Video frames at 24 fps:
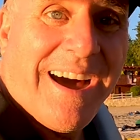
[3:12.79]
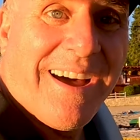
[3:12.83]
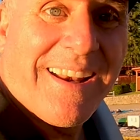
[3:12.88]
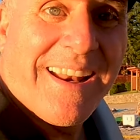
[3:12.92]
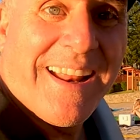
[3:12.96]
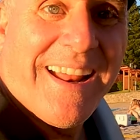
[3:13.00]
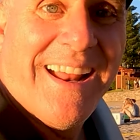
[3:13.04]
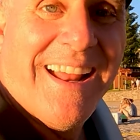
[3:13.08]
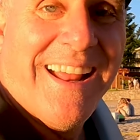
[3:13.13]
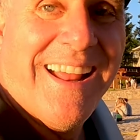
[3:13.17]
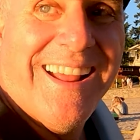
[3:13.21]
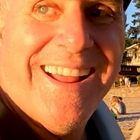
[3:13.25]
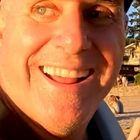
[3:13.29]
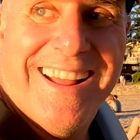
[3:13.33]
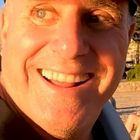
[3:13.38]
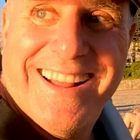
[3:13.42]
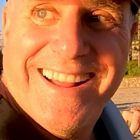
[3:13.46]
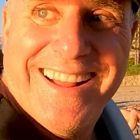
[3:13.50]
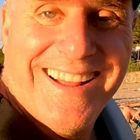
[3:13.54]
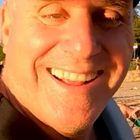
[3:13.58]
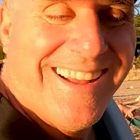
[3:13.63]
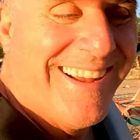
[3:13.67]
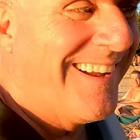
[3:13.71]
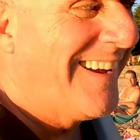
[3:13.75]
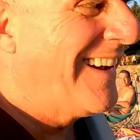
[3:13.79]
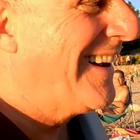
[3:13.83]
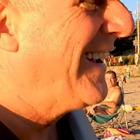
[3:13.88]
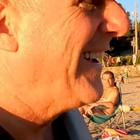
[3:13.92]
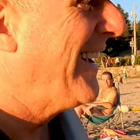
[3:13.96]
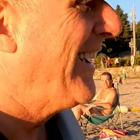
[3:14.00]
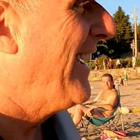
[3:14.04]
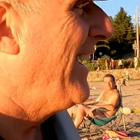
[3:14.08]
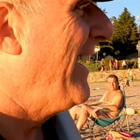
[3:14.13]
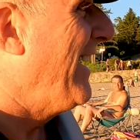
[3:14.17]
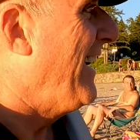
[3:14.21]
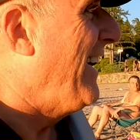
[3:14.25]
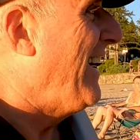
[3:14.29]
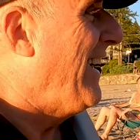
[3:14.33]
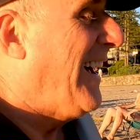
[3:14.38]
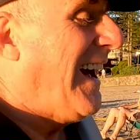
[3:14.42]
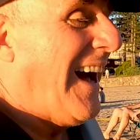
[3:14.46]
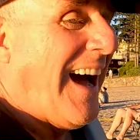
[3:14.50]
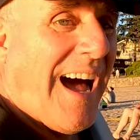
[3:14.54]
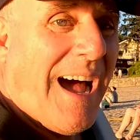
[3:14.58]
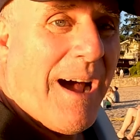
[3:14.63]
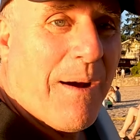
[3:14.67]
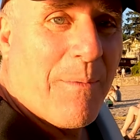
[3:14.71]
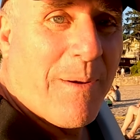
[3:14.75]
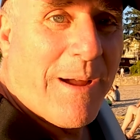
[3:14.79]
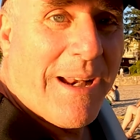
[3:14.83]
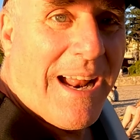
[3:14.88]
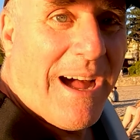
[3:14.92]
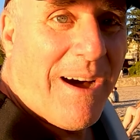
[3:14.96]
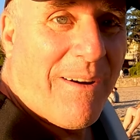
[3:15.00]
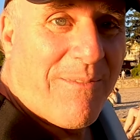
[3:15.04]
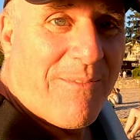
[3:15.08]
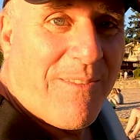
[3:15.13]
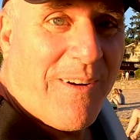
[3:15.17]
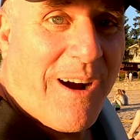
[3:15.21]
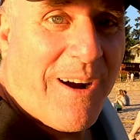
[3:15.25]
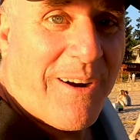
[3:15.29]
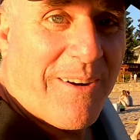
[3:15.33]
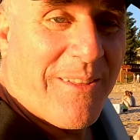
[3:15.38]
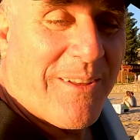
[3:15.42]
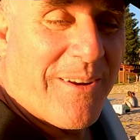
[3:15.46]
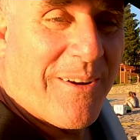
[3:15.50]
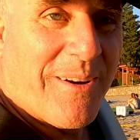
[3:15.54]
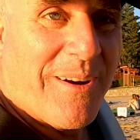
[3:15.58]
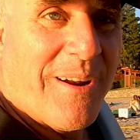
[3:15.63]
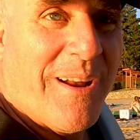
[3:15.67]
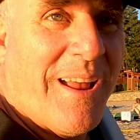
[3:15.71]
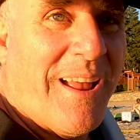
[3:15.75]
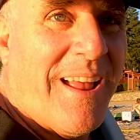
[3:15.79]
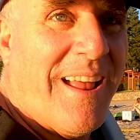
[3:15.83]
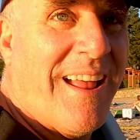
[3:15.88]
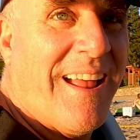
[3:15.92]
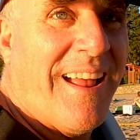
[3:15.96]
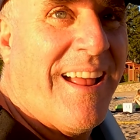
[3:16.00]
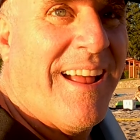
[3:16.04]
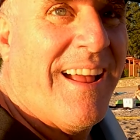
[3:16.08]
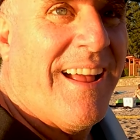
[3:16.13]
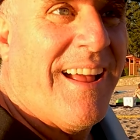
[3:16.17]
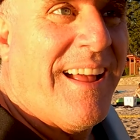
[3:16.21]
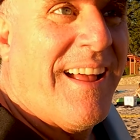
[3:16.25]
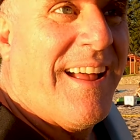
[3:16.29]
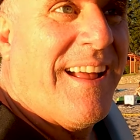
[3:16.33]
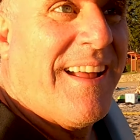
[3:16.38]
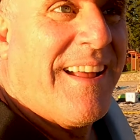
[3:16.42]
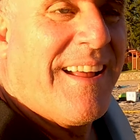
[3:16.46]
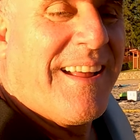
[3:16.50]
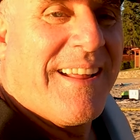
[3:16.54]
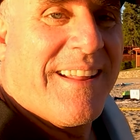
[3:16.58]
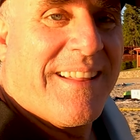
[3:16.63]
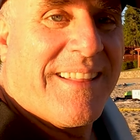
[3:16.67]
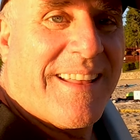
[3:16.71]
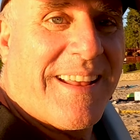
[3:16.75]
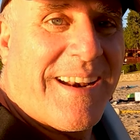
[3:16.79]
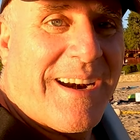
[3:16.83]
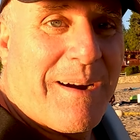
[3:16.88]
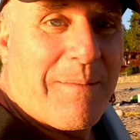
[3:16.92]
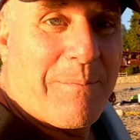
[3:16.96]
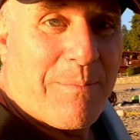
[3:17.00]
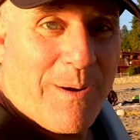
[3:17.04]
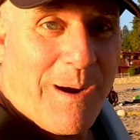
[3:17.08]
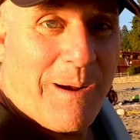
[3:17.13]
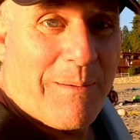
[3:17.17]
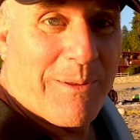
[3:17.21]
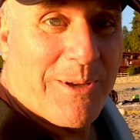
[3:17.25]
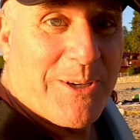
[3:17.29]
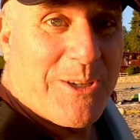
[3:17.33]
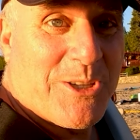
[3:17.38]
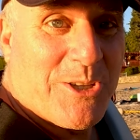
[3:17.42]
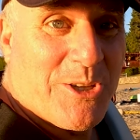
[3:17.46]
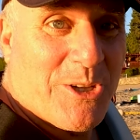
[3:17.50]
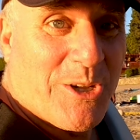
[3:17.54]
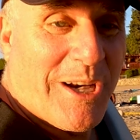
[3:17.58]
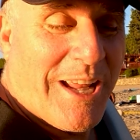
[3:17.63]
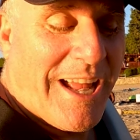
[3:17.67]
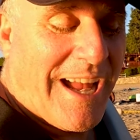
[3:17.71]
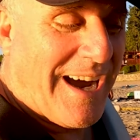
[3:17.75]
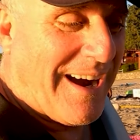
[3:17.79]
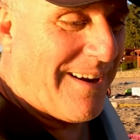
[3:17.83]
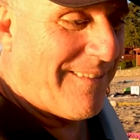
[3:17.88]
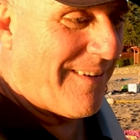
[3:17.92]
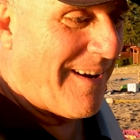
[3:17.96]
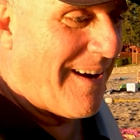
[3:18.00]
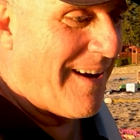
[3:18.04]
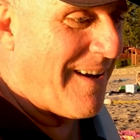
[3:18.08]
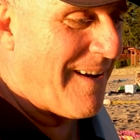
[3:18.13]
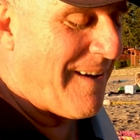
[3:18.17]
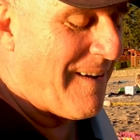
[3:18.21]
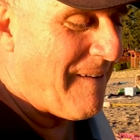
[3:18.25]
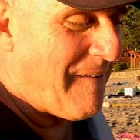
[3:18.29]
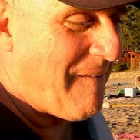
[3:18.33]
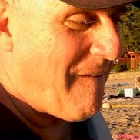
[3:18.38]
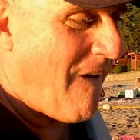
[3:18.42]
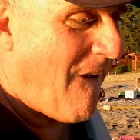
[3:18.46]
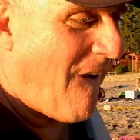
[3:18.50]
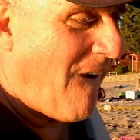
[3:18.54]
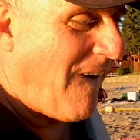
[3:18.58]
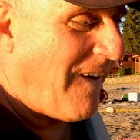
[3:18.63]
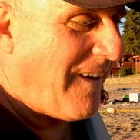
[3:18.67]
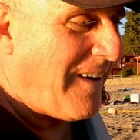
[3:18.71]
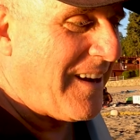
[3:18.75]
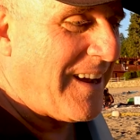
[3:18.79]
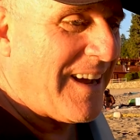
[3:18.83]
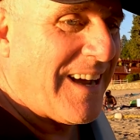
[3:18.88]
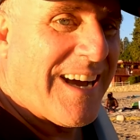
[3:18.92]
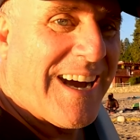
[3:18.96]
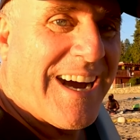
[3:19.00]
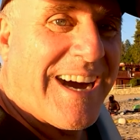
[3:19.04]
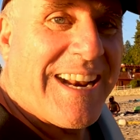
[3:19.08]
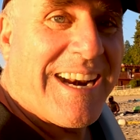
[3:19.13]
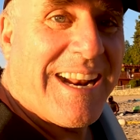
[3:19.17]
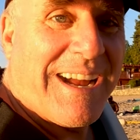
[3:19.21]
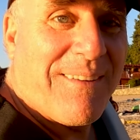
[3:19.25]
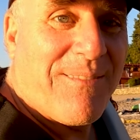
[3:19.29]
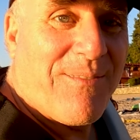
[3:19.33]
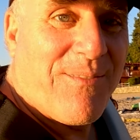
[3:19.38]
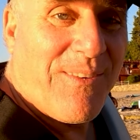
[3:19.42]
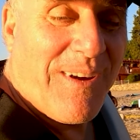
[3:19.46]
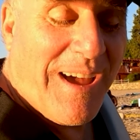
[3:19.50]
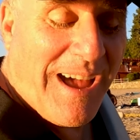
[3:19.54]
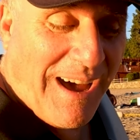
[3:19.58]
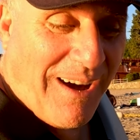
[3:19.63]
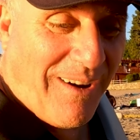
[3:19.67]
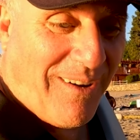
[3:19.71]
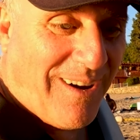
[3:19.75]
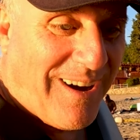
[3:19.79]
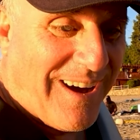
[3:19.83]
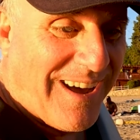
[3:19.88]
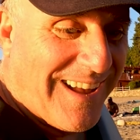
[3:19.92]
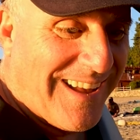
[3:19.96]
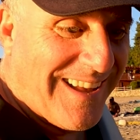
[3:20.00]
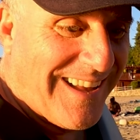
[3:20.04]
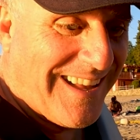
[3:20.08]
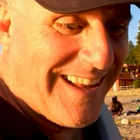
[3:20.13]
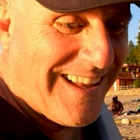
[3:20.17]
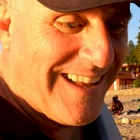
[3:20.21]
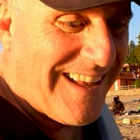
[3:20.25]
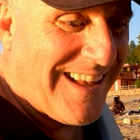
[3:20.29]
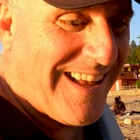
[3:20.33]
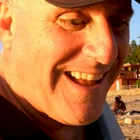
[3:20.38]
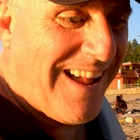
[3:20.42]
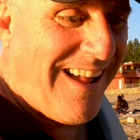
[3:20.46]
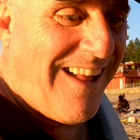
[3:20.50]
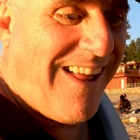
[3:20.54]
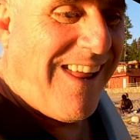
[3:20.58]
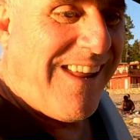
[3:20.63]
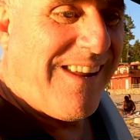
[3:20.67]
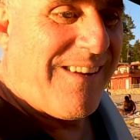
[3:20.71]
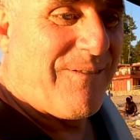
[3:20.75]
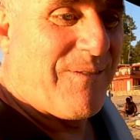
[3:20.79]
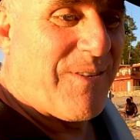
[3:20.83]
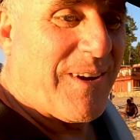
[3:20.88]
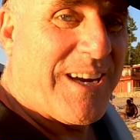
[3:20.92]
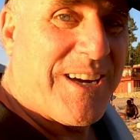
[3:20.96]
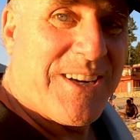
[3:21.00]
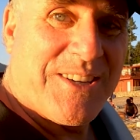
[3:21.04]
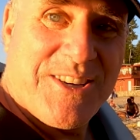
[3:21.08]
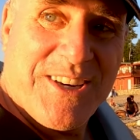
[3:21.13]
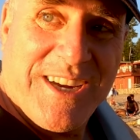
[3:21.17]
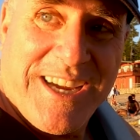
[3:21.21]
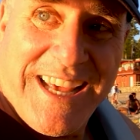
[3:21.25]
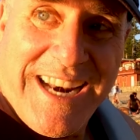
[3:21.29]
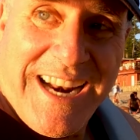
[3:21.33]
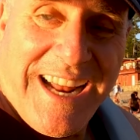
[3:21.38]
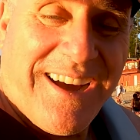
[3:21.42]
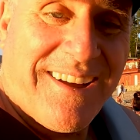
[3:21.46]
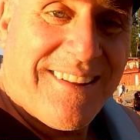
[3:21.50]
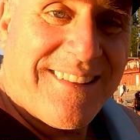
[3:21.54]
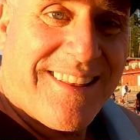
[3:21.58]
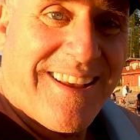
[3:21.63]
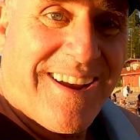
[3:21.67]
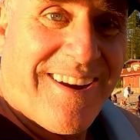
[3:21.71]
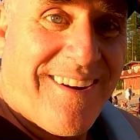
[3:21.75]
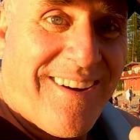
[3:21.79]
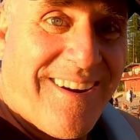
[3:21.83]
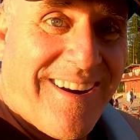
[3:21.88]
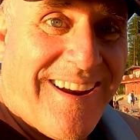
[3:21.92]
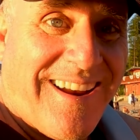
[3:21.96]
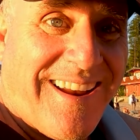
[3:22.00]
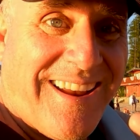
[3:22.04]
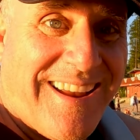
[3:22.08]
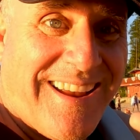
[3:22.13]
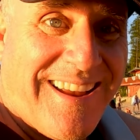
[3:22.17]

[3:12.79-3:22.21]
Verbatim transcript: out. I went out farther than I probably should have. And I fell because you get out there